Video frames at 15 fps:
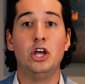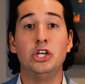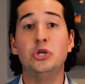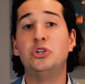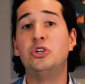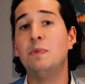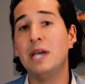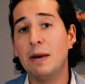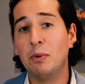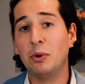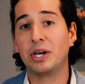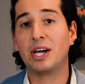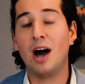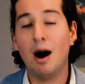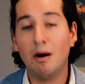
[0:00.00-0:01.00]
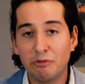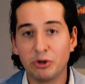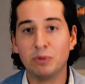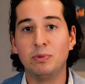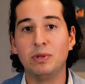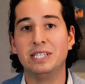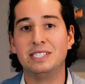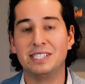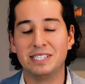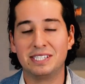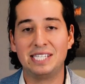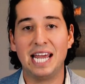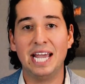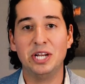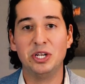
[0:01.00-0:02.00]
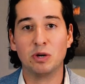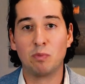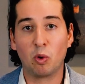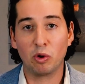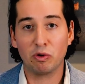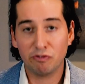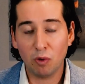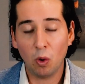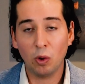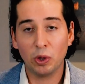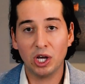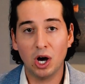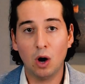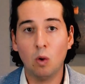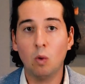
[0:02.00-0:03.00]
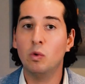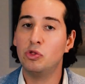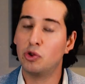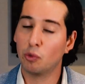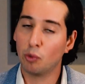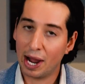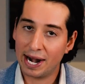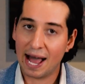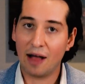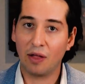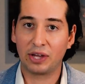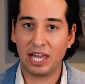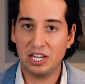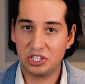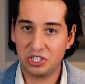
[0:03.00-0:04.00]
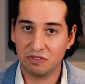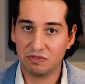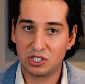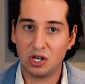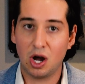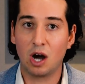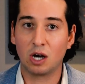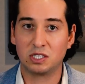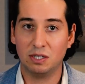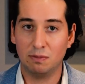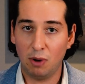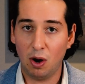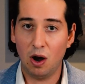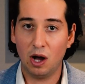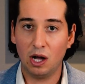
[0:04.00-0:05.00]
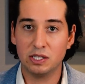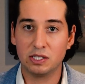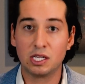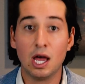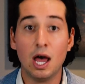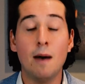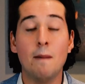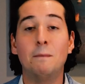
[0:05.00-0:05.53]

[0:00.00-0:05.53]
You should be able to comfortably sustain your portfolio with the right allocation of stocks and bonds,